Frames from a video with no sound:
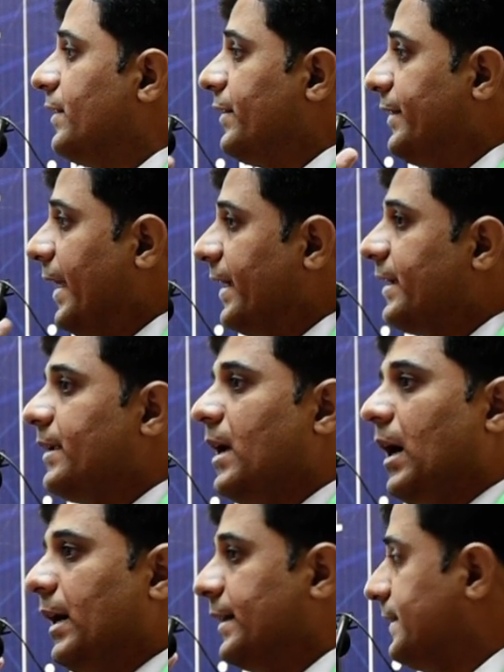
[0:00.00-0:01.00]
that
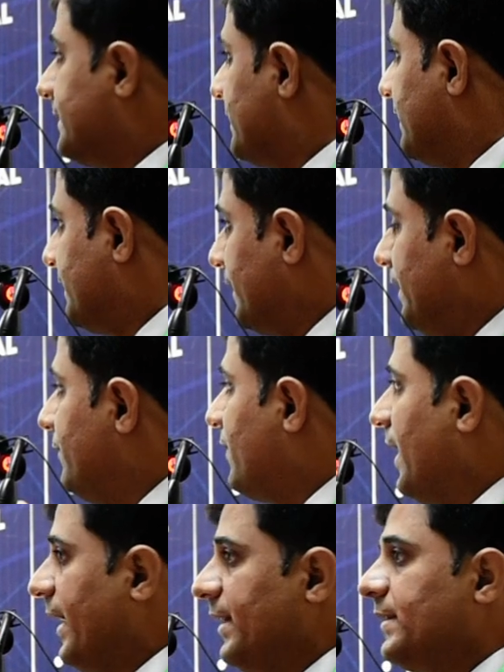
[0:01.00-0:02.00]

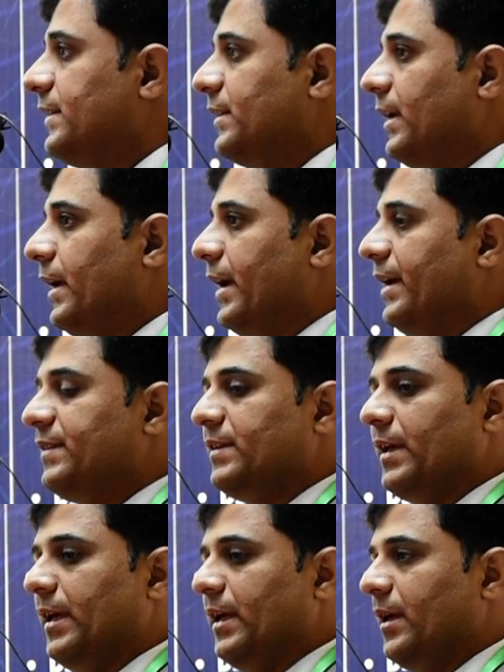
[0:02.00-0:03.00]
signifies as
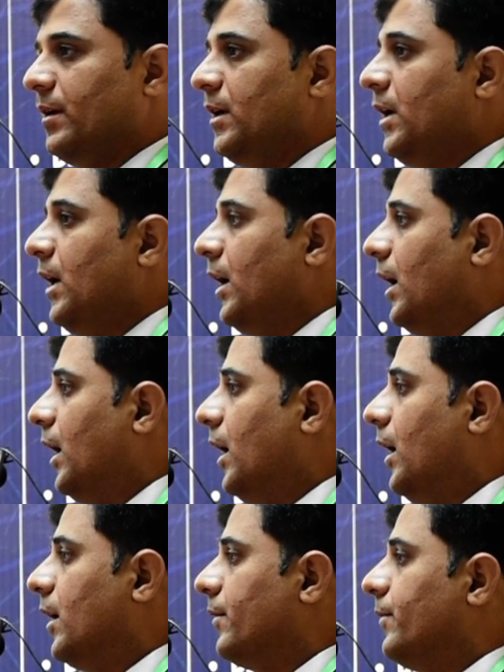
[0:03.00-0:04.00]

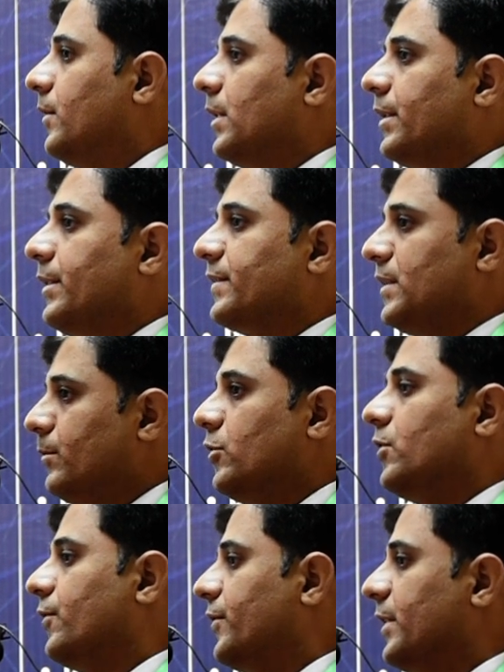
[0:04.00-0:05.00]
the
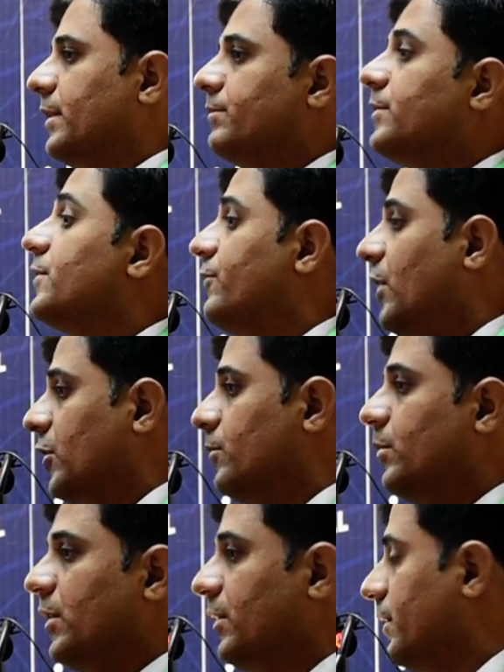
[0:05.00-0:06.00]
symbol of the
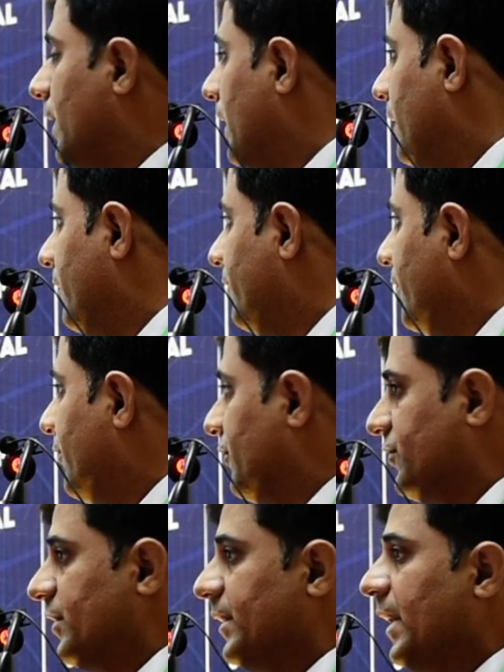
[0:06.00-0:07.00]
viable
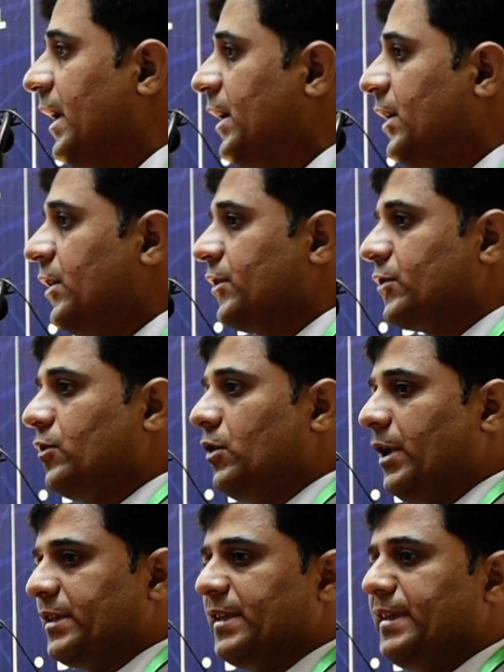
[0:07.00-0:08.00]
federation. So
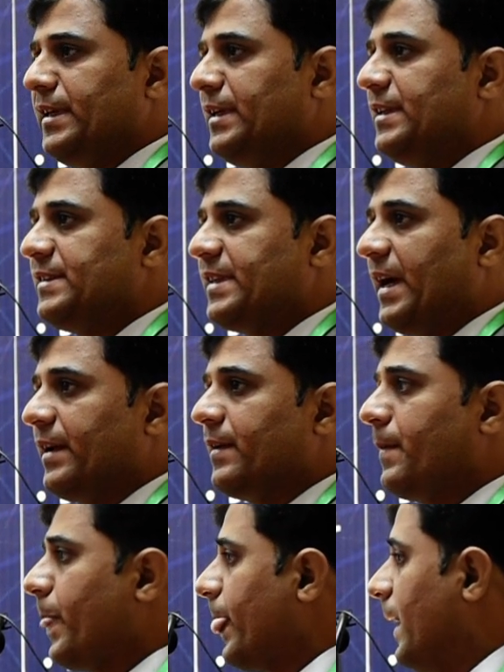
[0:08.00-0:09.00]
other thing is
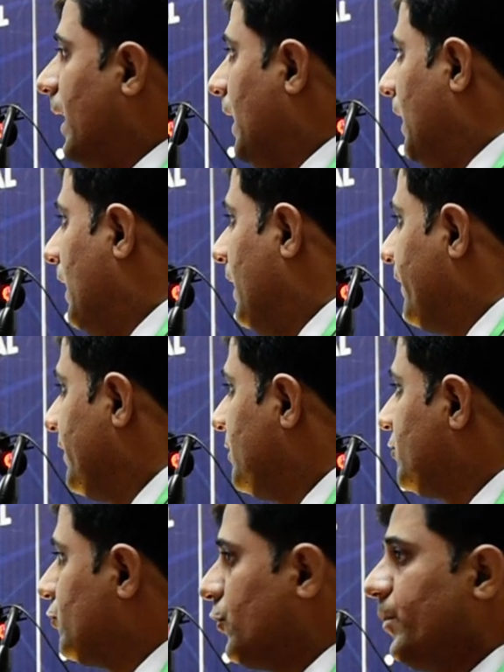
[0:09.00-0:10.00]
that there
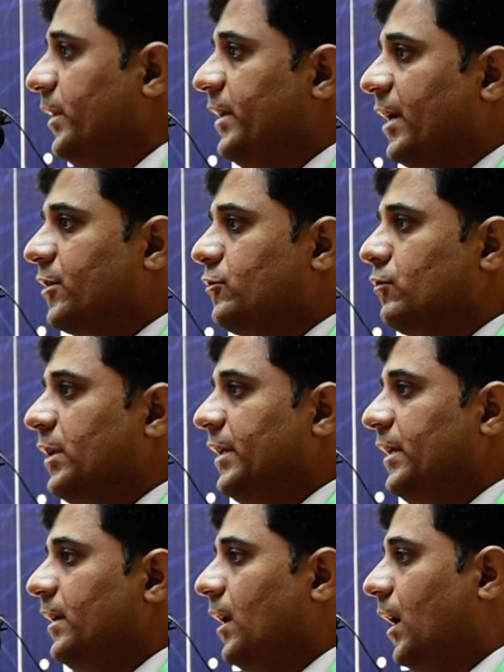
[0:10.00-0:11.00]
should be
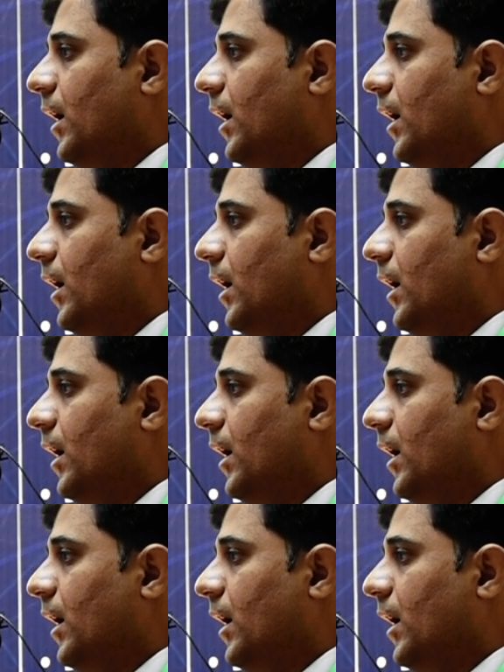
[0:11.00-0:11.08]
actually